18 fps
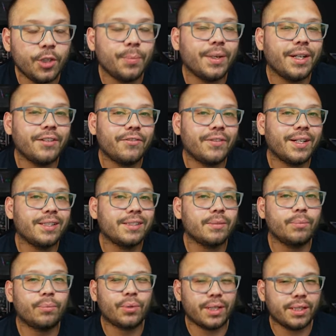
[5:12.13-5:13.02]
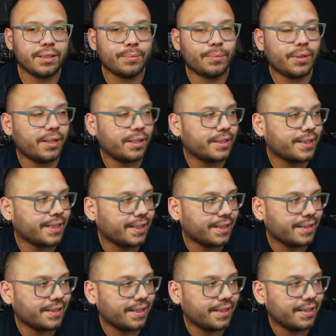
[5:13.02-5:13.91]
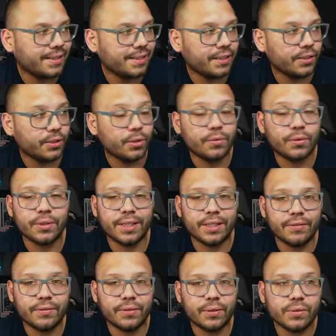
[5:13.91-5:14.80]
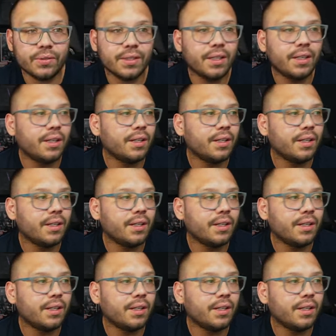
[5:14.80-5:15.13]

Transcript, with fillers: you might find some branded products, like let's say these Lenovo headphones.